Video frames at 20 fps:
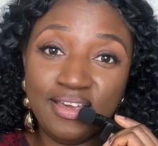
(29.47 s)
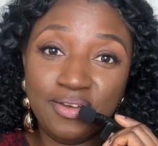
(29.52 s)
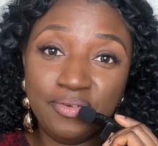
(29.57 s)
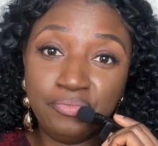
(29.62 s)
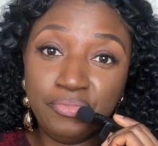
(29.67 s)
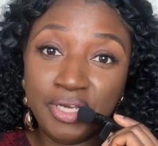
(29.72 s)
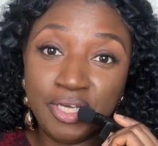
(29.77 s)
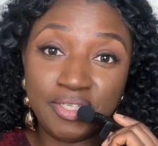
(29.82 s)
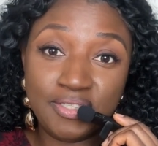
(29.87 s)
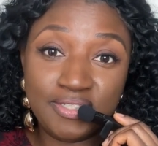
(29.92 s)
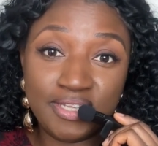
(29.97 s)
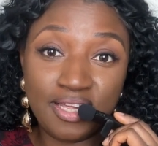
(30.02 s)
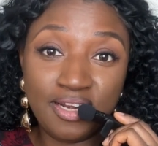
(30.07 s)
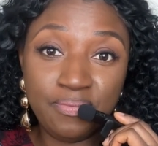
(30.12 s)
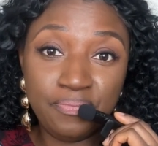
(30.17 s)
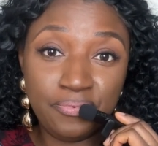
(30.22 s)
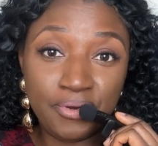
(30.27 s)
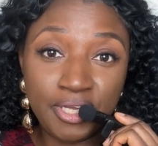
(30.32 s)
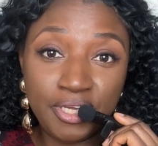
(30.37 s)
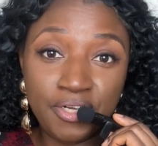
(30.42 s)
we
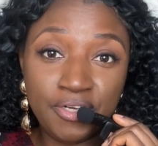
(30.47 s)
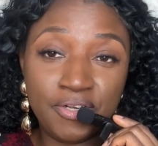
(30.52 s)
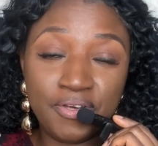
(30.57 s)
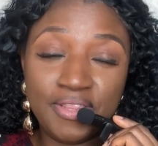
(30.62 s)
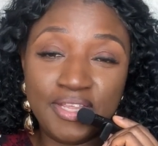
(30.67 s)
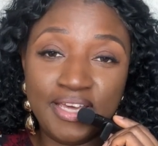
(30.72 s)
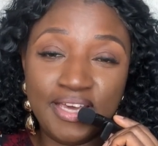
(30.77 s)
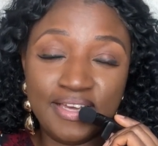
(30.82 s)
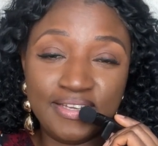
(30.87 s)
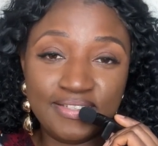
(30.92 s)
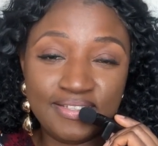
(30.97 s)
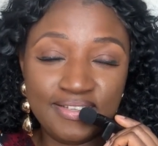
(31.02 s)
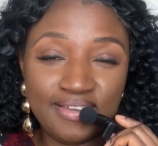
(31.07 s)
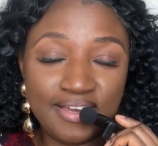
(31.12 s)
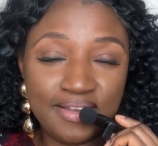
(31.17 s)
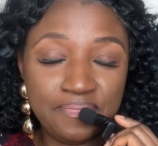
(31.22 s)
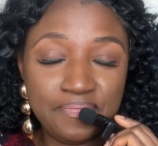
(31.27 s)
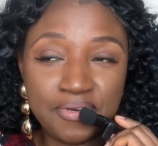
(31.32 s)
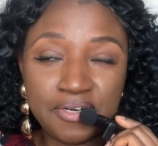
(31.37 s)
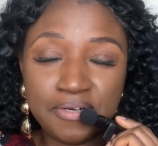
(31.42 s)
celebrate, the
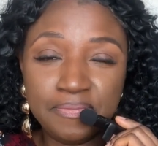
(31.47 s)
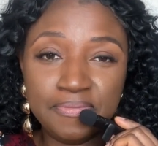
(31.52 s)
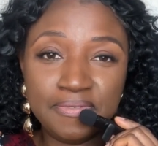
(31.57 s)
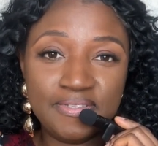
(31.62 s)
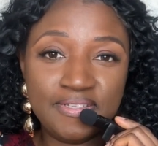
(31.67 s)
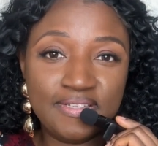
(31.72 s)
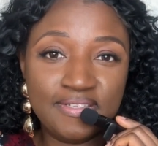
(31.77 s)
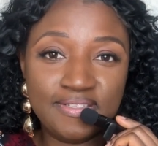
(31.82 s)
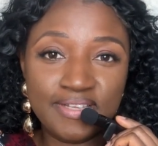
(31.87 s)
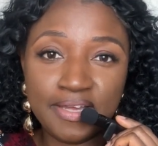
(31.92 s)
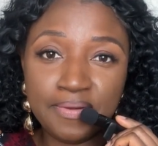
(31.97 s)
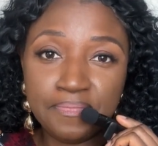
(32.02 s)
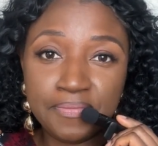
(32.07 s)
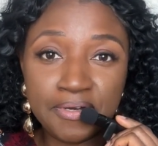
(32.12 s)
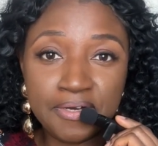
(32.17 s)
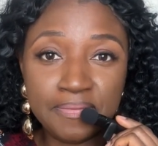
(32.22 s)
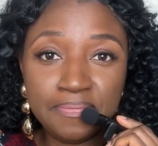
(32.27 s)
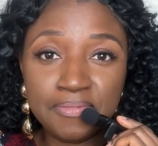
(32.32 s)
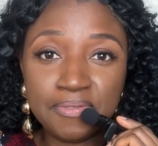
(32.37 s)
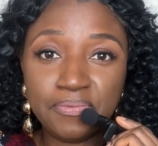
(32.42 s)
SEN moms, the SEN
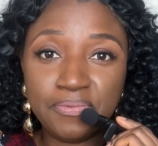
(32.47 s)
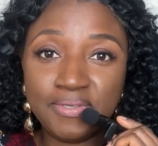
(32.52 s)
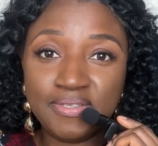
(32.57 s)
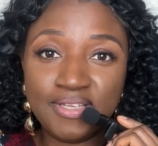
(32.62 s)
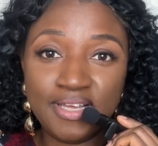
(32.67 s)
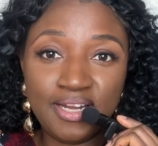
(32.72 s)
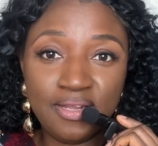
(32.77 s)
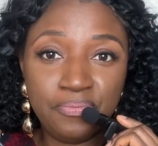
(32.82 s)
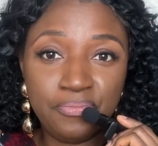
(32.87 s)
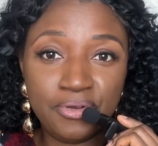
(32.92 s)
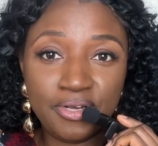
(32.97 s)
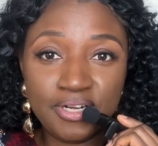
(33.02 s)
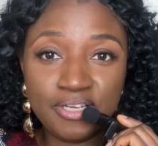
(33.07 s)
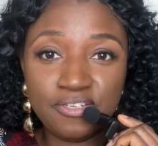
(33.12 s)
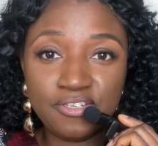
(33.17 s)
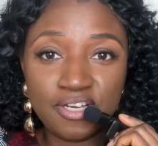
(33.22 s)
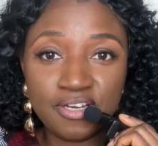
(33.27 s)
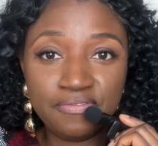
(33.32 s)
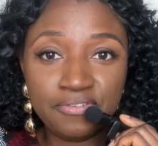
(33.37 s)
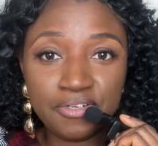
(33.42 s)
moms. We celebrate
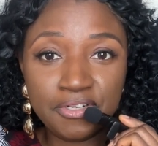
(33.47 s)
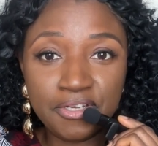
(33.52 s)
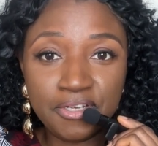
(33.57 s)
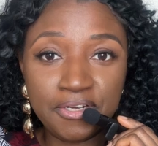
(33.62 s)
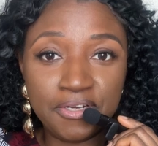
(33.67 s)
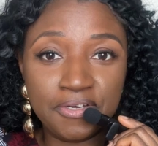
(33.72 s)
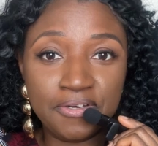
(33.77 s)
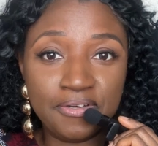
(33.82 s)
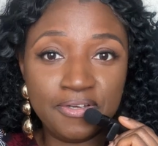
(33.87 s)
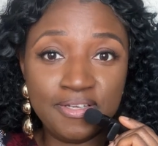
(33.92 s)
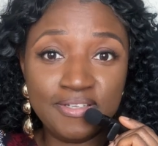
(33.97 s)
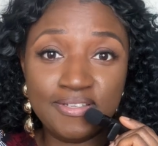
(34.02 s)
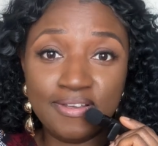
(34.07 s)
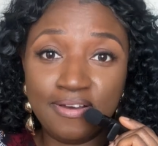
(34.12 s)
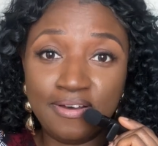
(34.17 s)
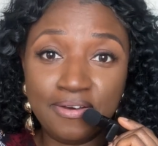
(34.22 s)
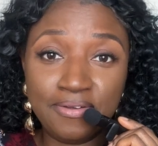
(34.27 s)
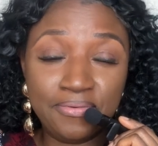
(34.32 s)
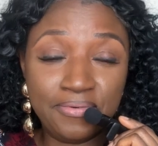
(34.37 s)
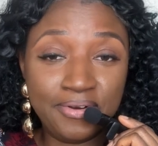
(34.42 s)
each other. It's
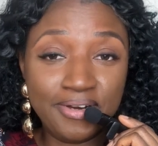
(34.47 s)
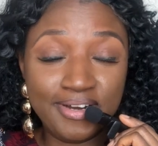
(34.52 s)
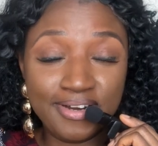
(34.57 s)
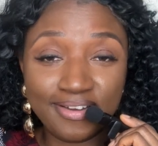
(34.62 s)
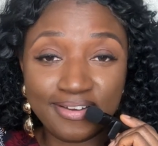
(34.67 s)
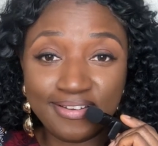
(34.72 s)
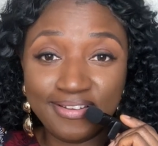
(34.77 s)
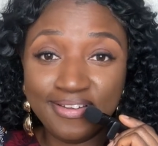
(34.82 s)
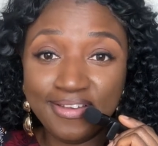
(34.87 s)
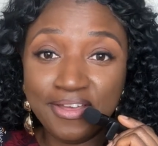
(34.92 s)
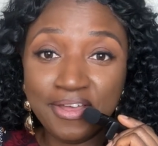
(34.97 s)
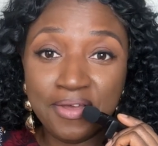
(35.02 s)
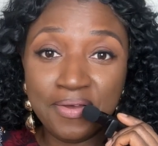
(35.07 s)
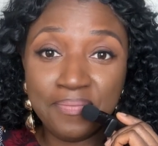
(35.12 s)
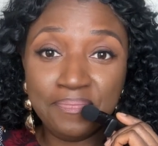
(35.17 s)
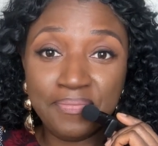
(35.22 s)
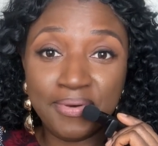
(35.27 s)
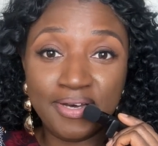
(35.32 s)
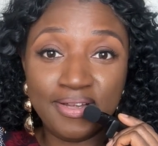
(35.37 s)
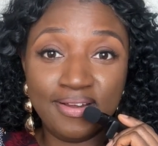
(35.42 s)
hard work,
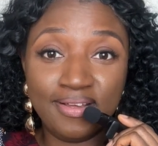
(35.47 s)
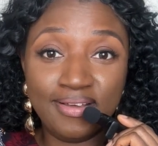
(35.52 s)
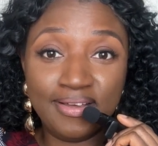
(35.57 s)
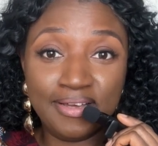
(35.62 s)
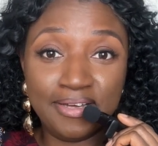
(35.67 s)
but